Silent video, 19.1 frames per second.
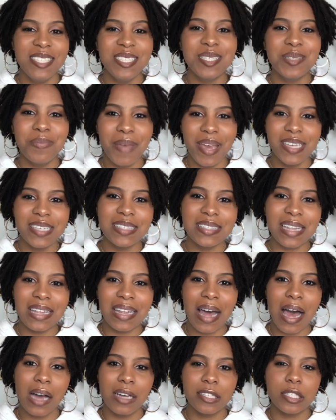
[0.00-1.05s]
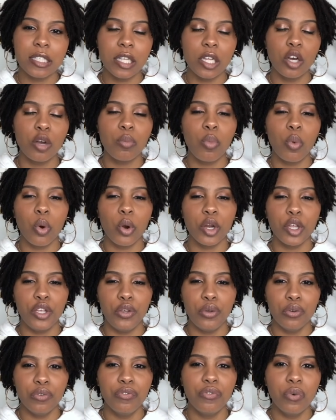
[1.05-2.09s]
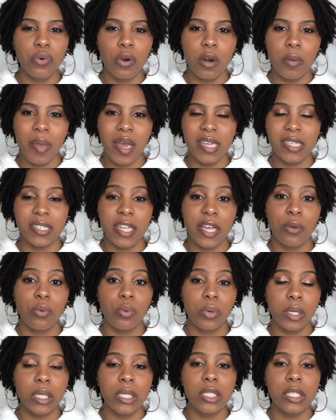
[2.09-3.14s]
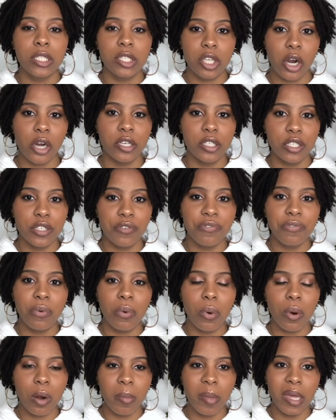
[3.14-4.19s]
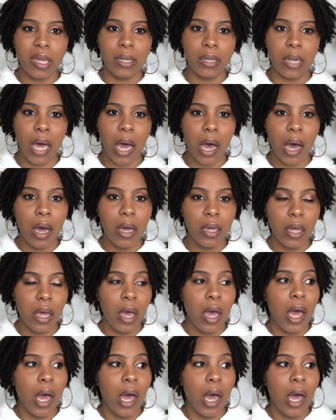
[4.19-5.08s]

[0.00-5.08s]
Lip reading: just makes the locks look more uniform as they really start to form and lock.